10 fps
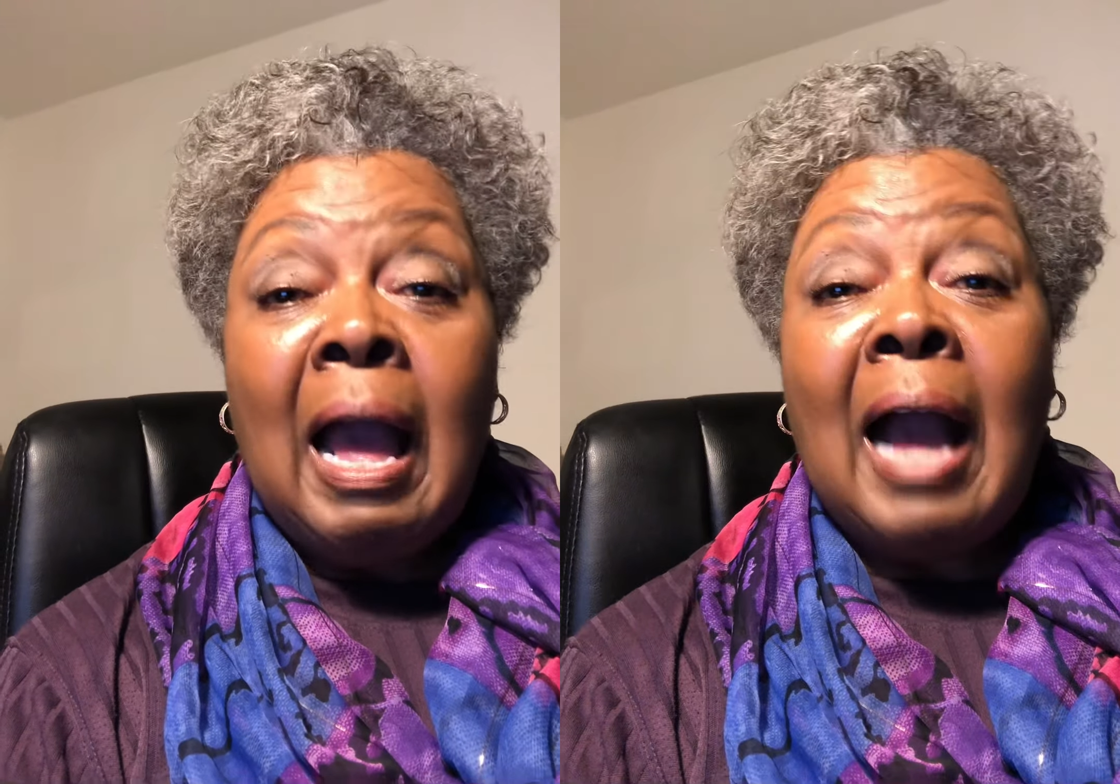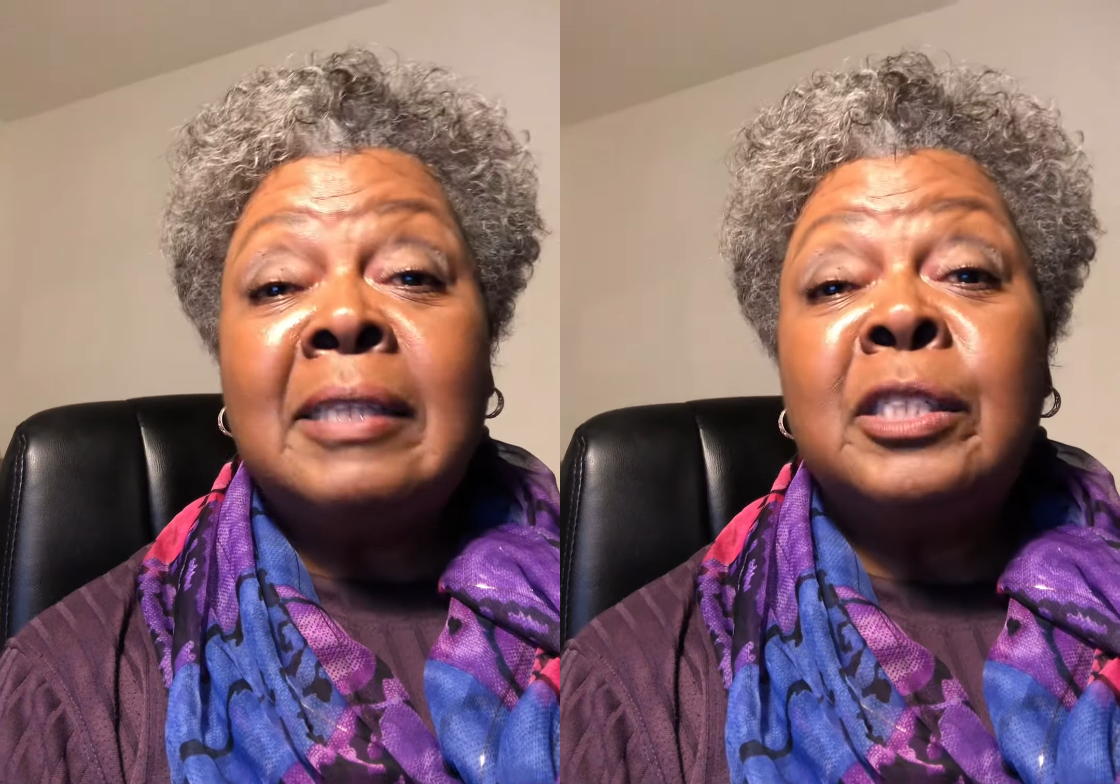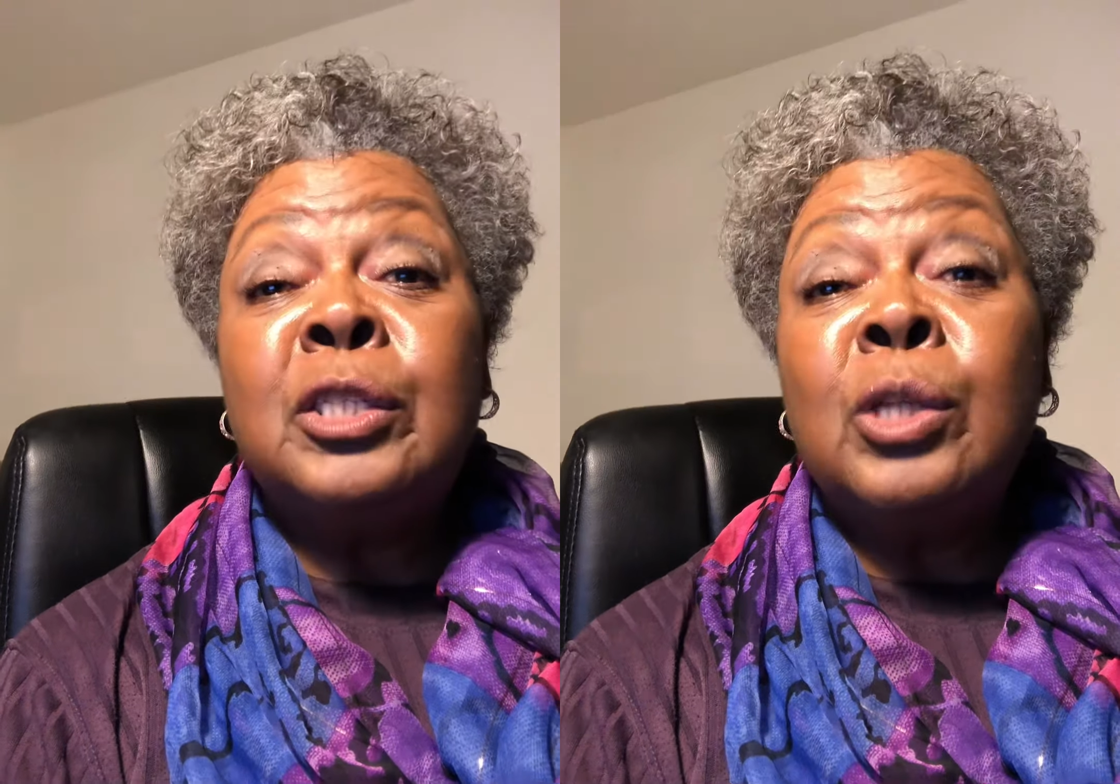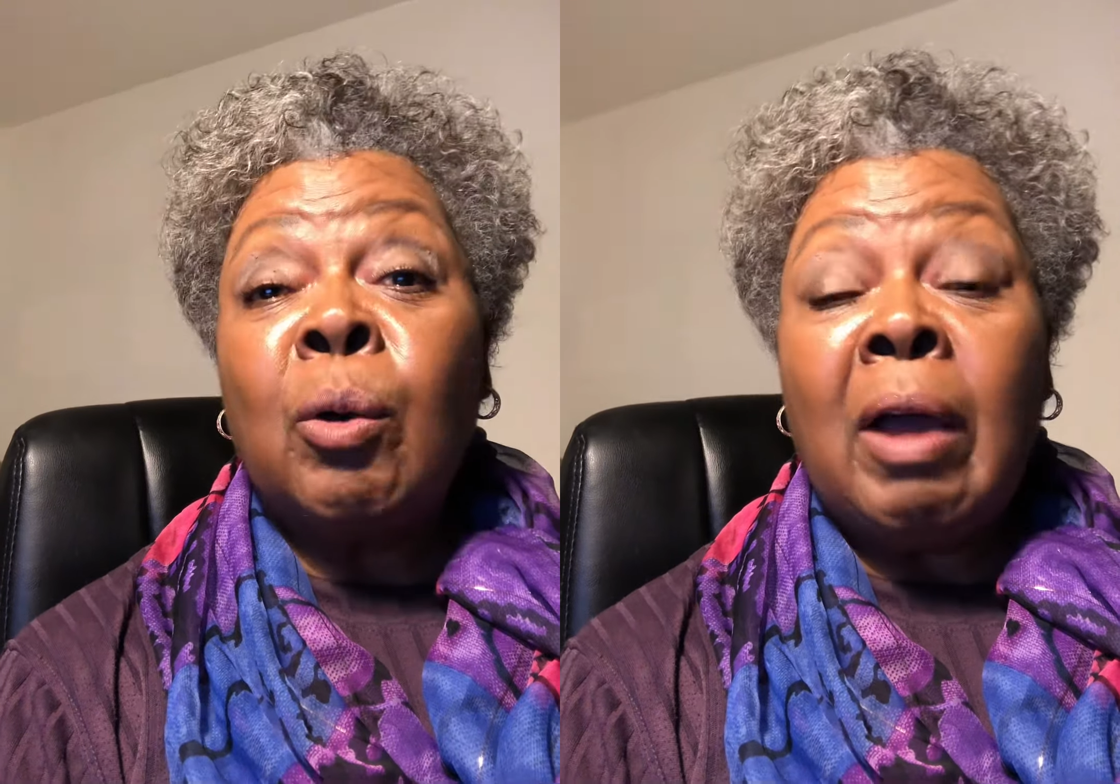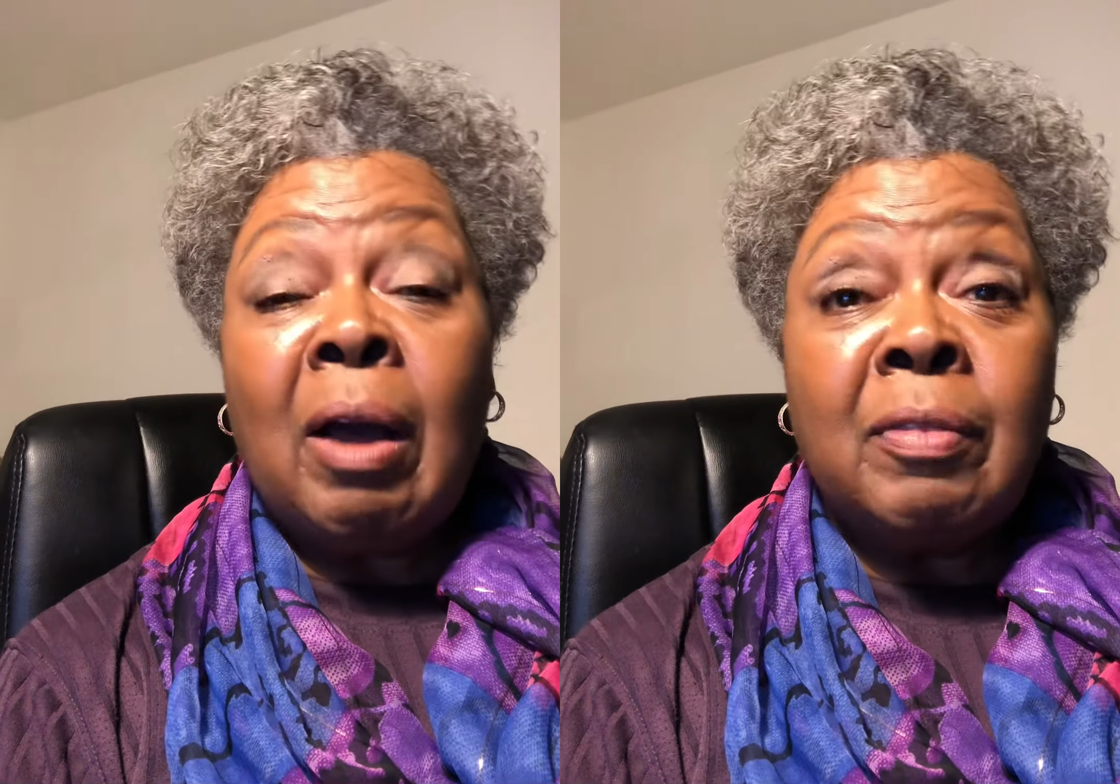I didn't know
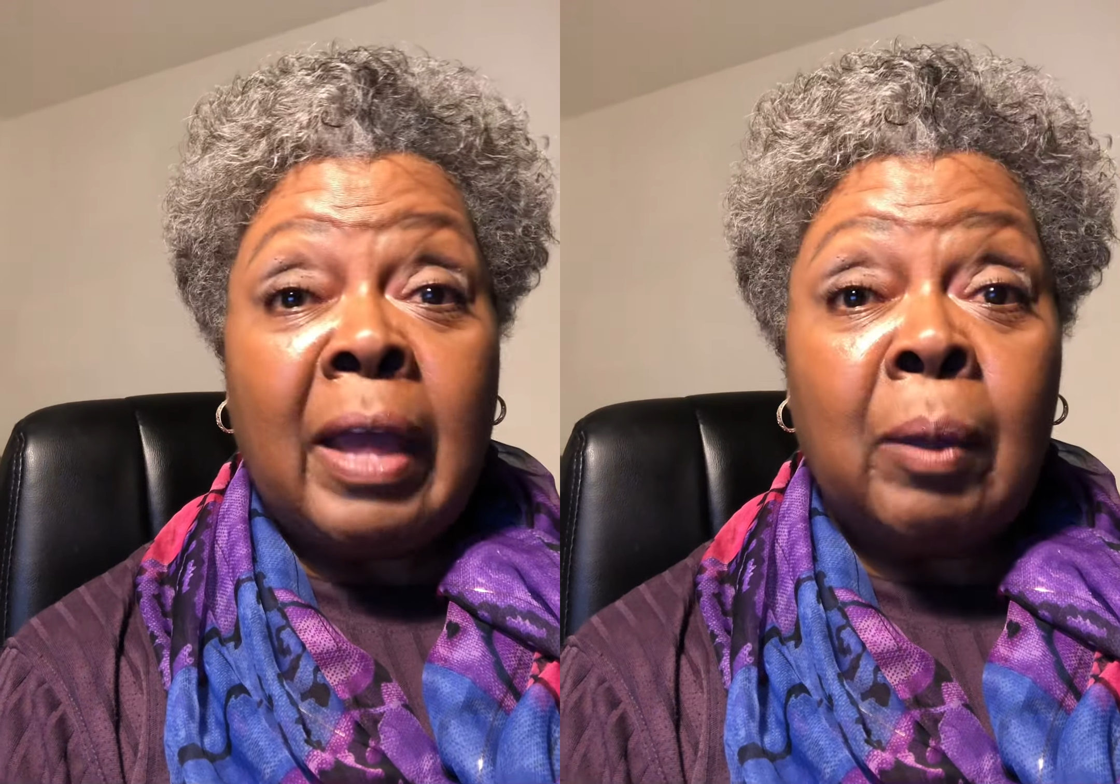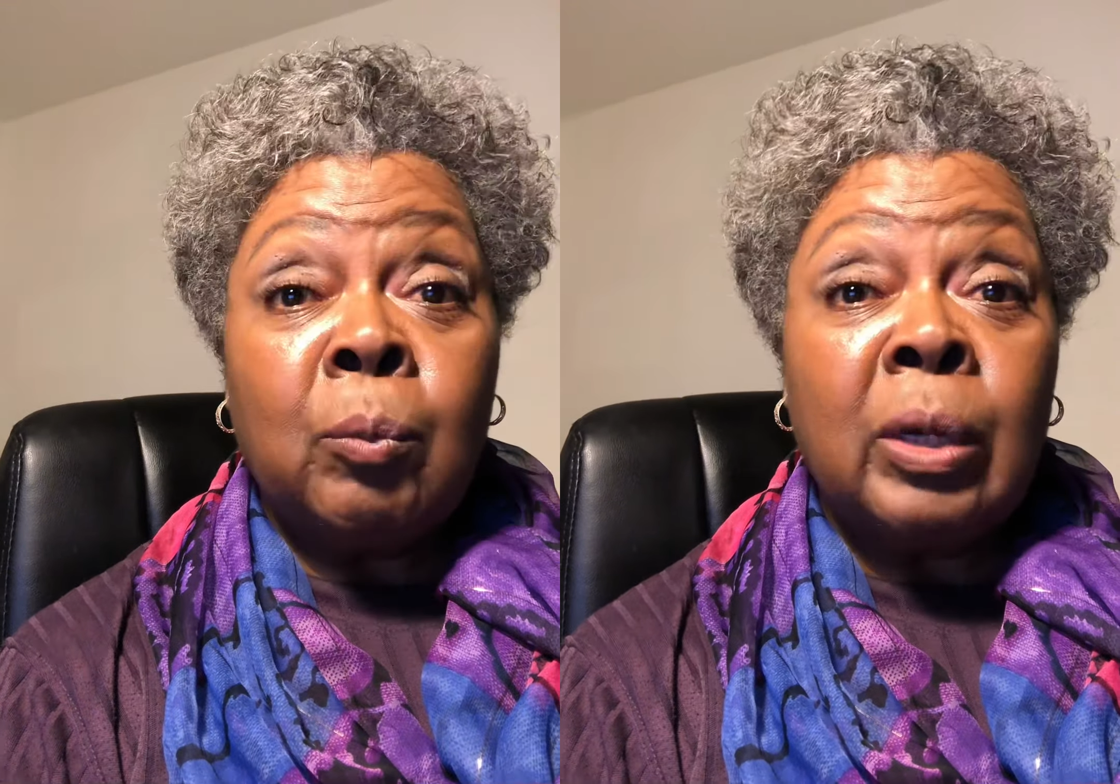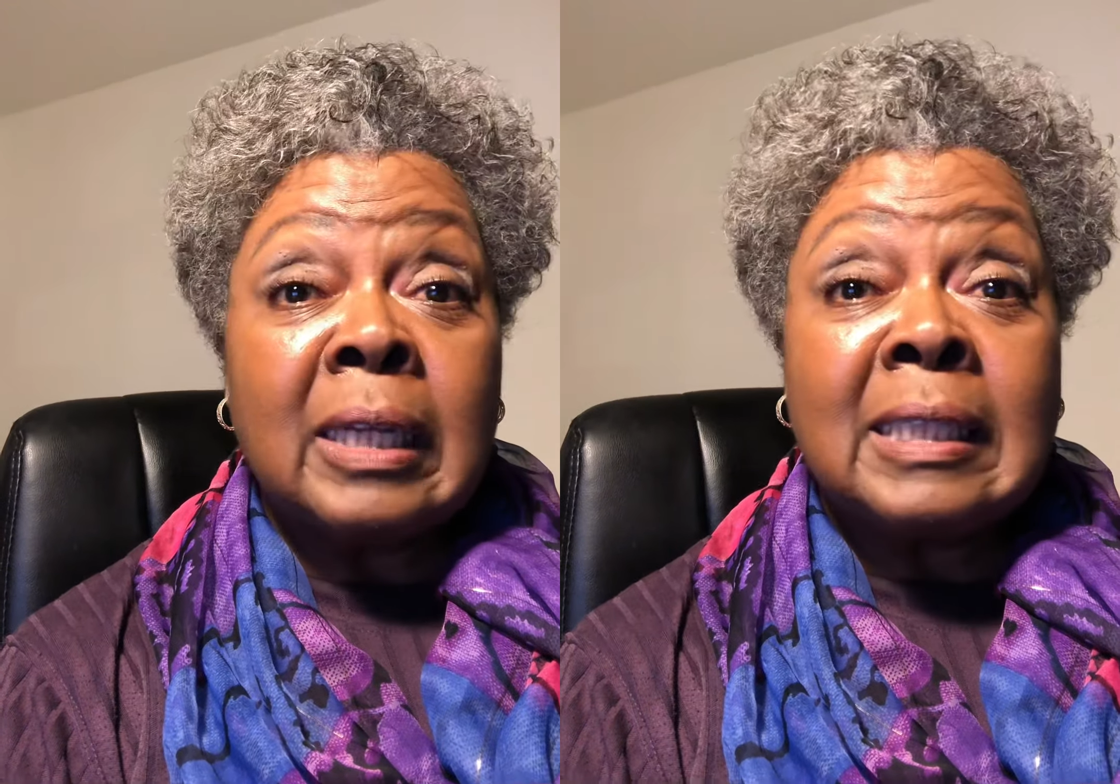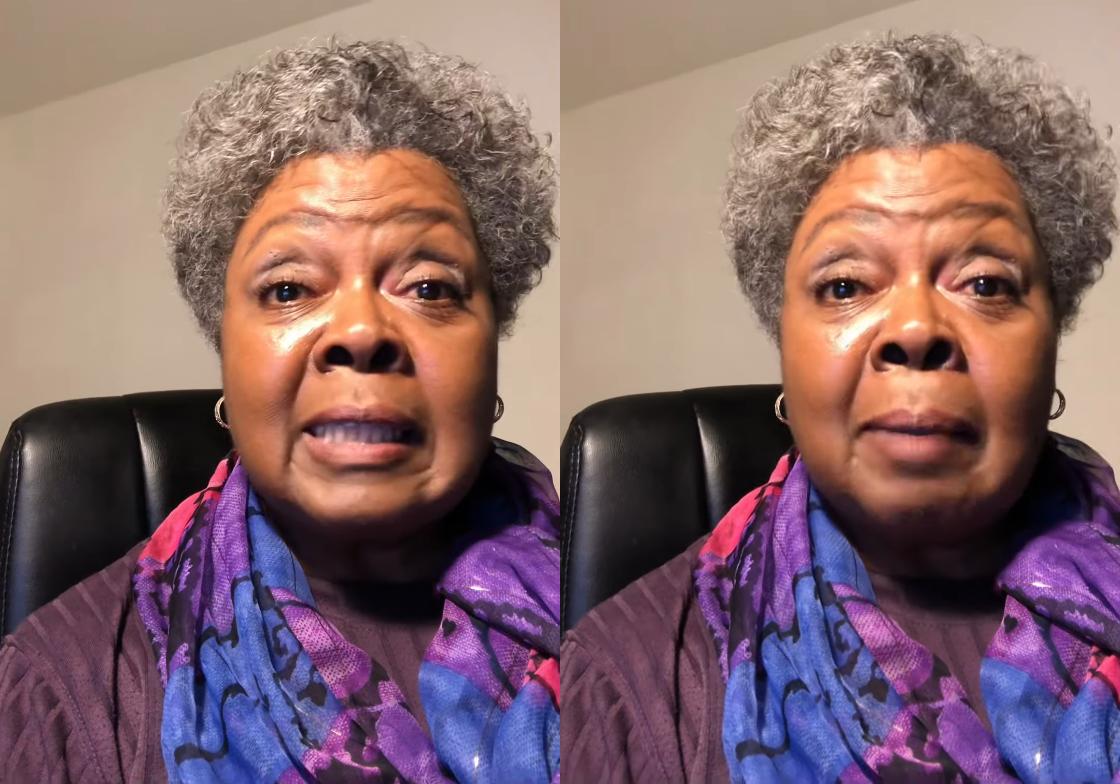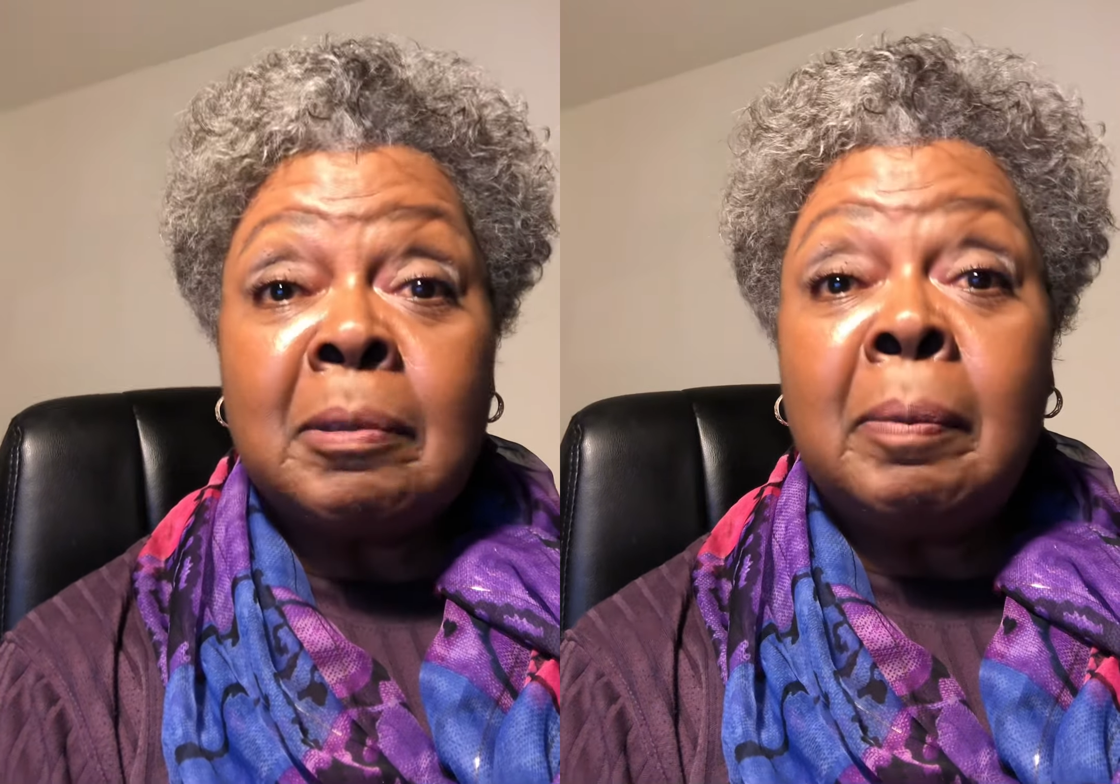how they would
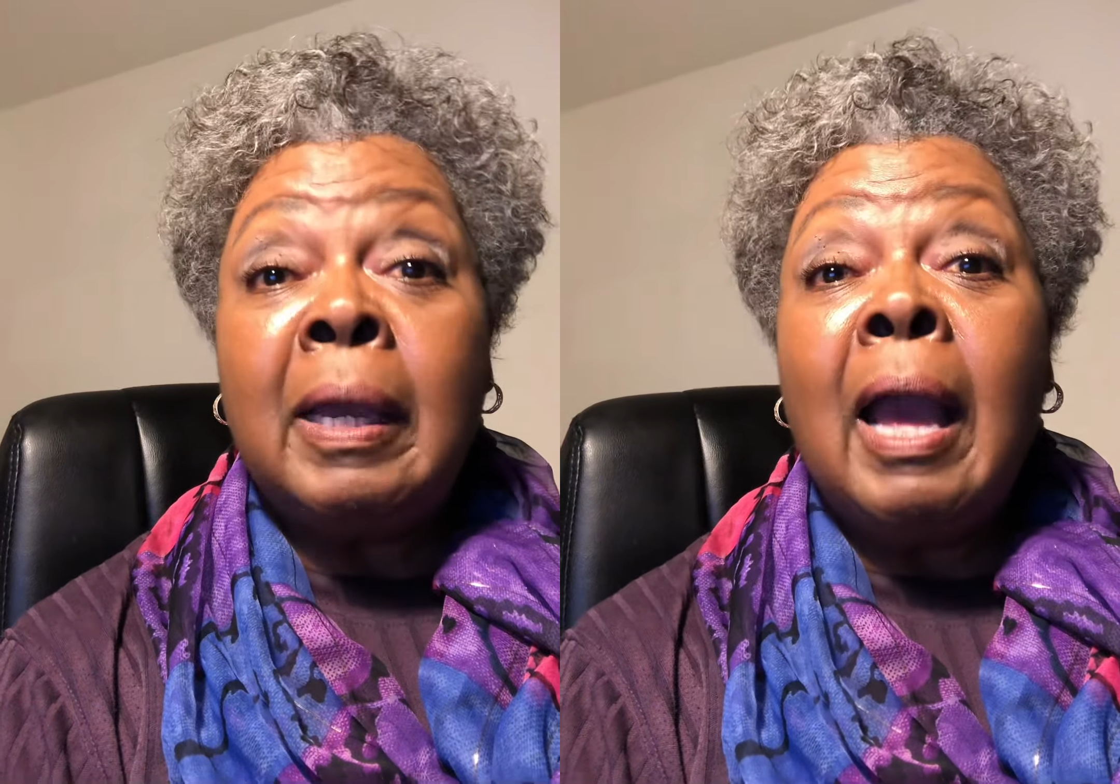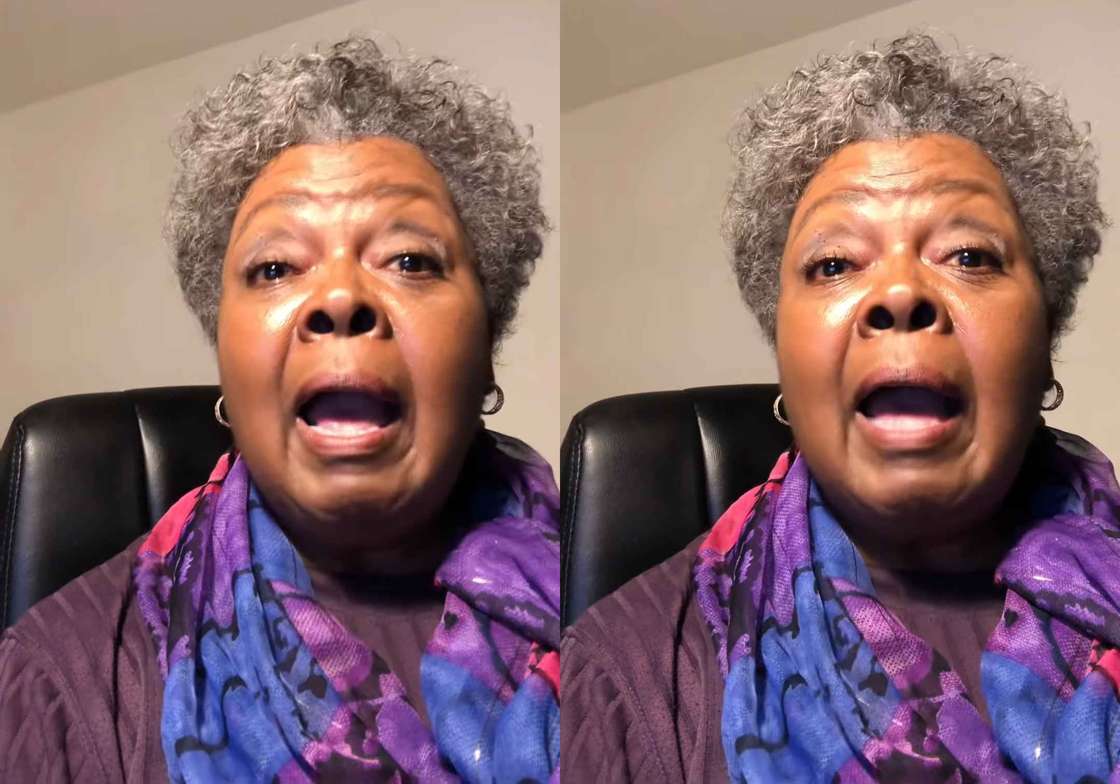accept me,